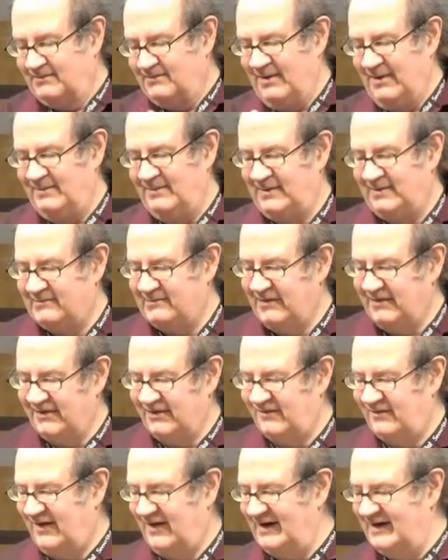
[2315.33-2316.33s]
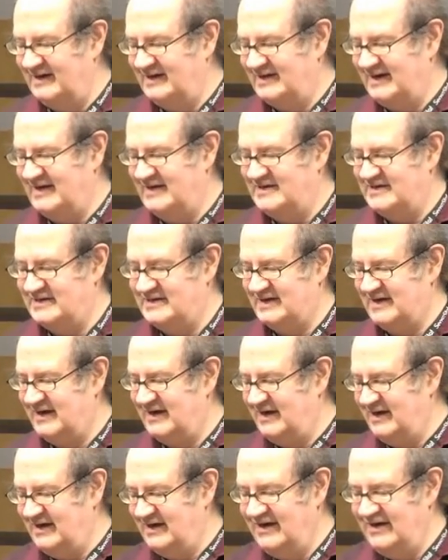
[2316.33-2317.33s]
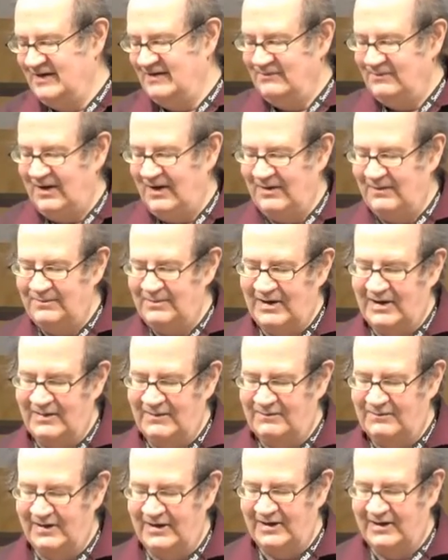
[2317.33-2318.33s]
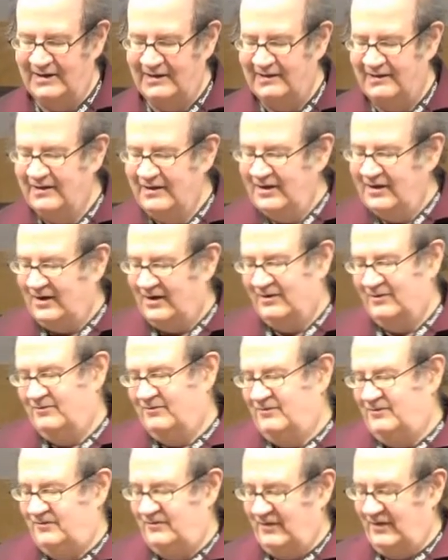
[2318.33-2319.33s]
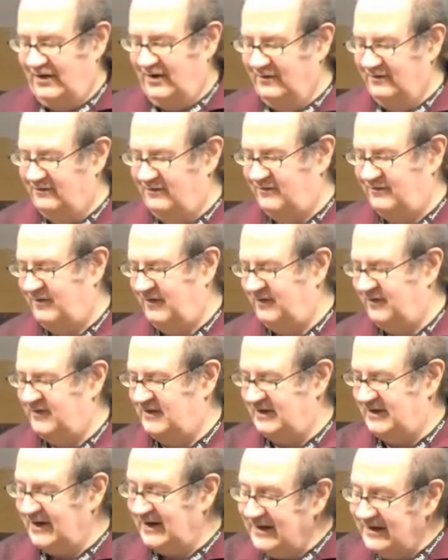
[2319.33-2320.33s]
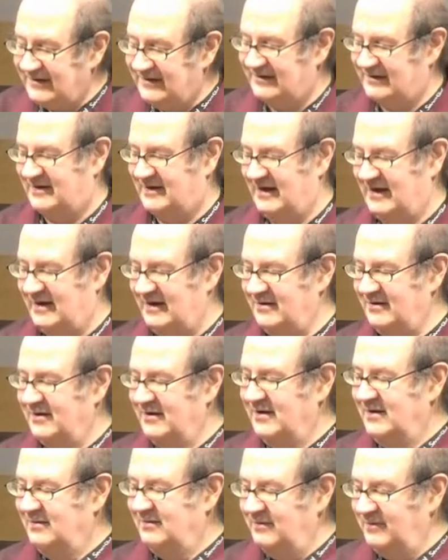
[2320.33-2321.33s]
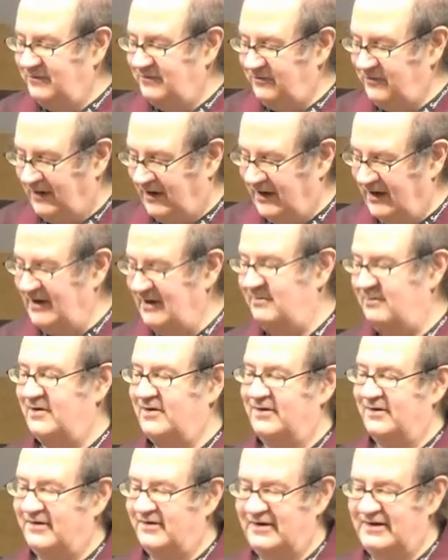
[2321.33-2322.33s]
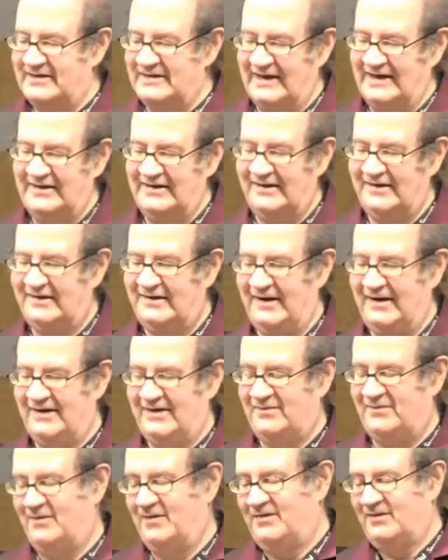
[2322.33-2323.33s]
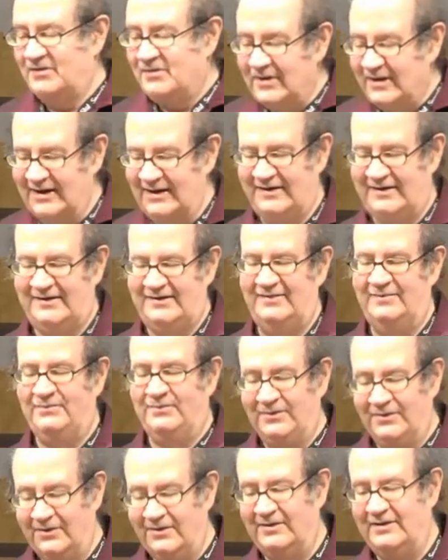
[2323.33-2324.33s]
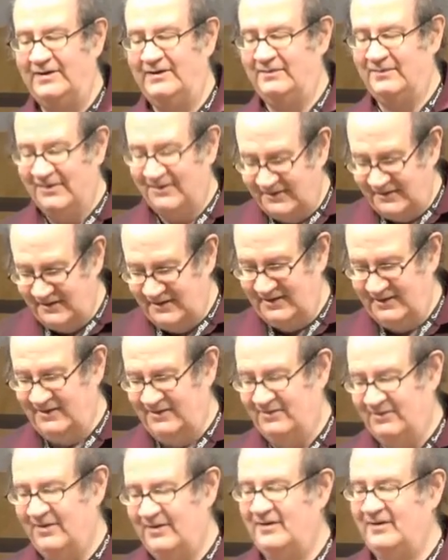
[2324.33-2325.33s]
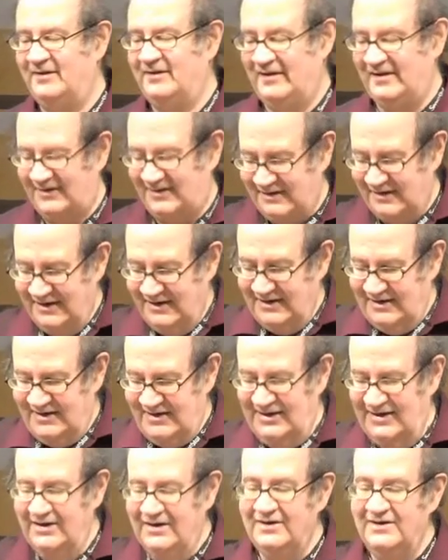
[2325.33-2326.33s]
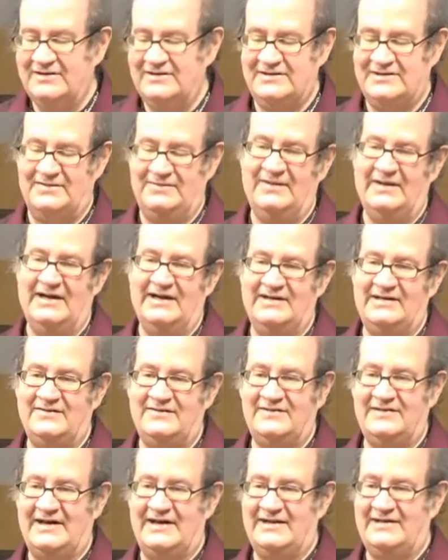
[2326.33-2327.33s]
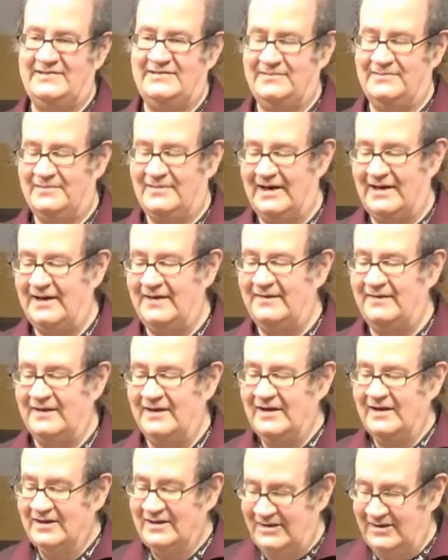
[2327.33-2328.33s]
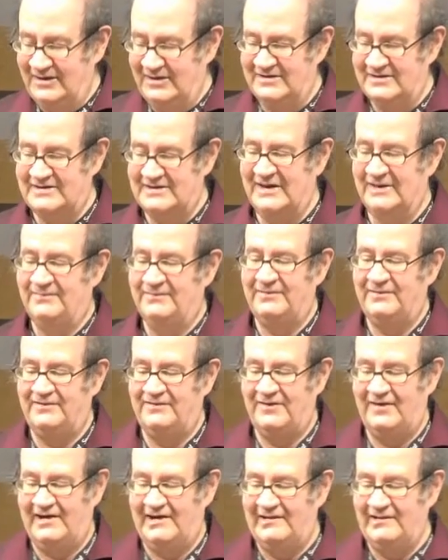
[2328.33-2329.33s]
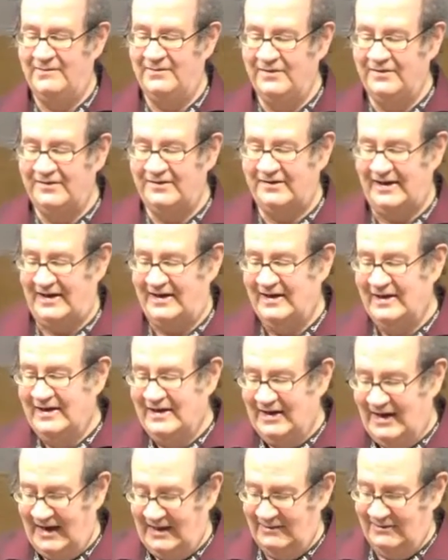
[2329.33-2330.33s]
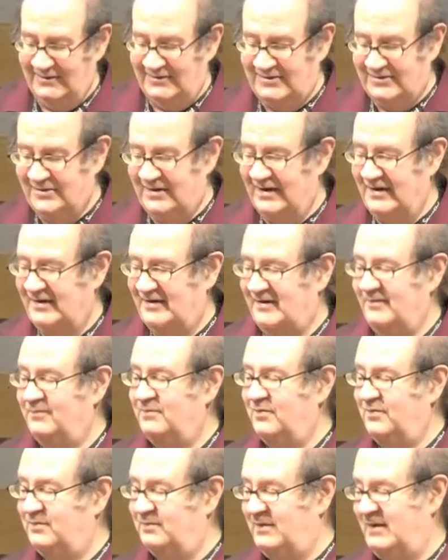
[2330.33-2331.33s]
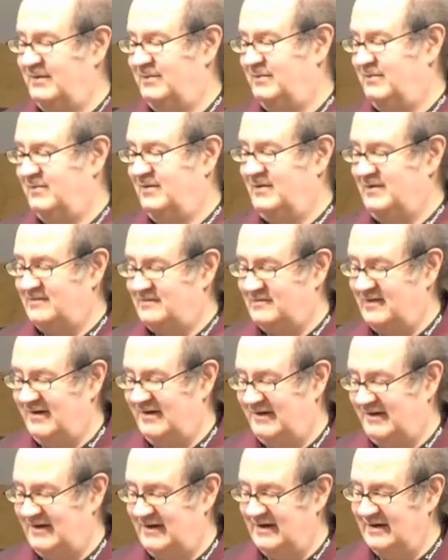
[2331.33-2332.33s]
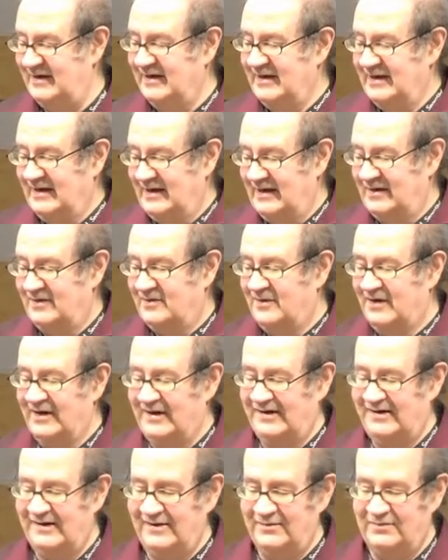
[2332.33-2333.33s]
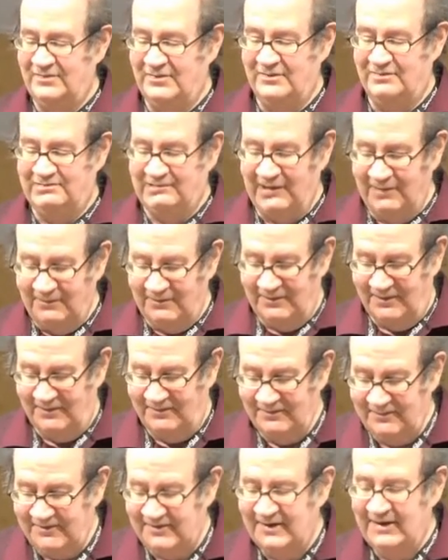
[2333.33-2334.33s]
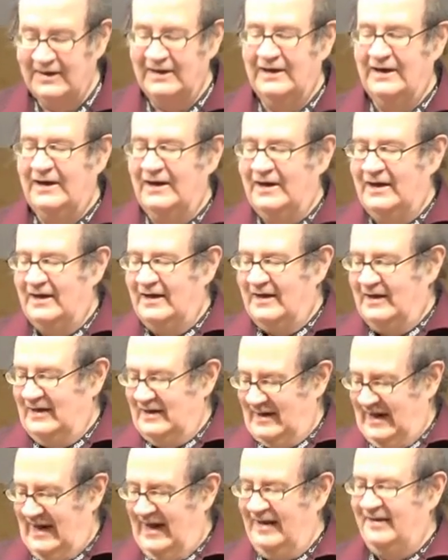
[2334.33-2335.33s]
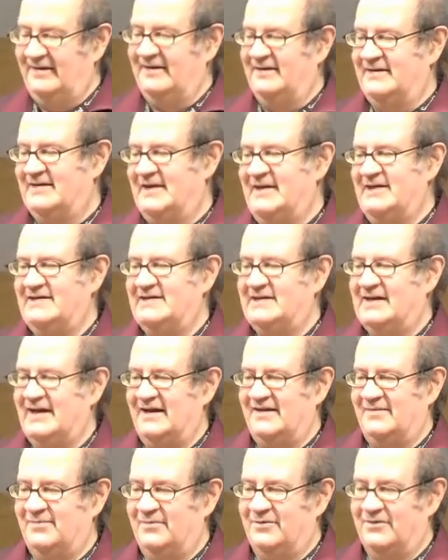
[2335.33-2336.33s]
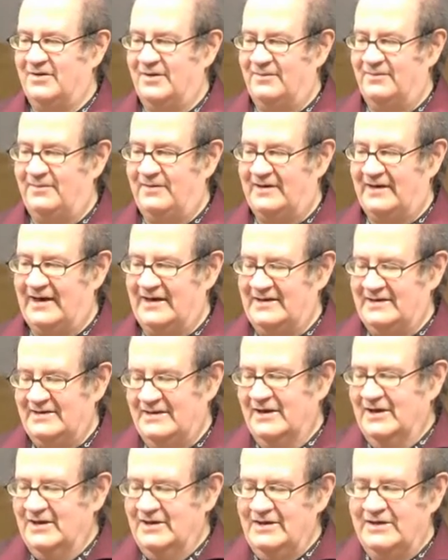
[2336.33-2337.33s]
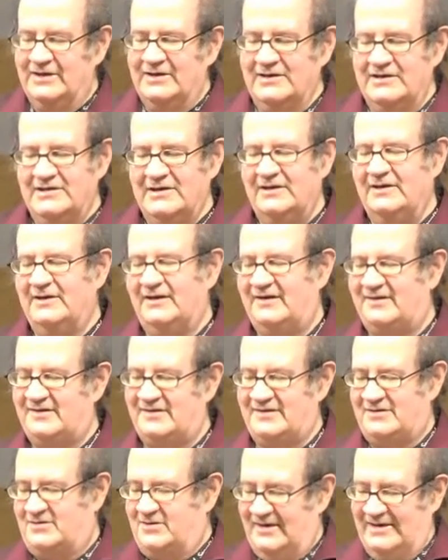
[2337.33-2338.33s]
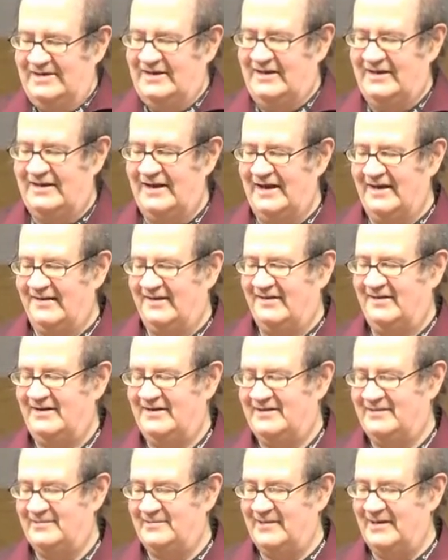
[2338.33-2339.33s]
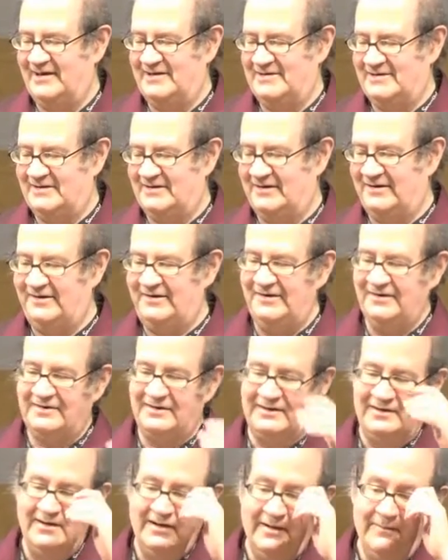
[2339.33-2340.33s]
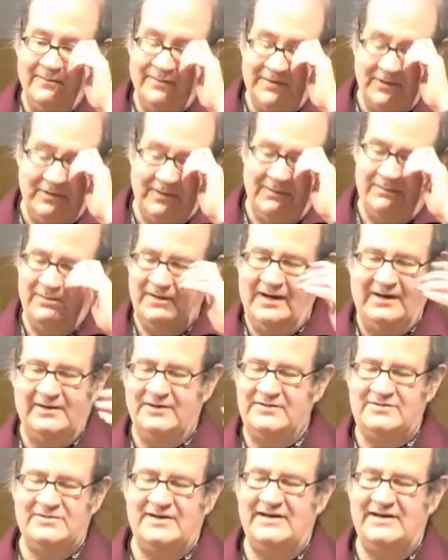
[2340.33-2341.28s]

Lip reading: maybe cross-validation, blah, blah, blah, of 50 years ago was fine because the data sets were quite simple. There wasn't this huge amount of data around, huge number of variables. It was quite simple. People were interested in quite simple problems. As the data gets more complicated, you can do this 20,000 iterations. You can do it, and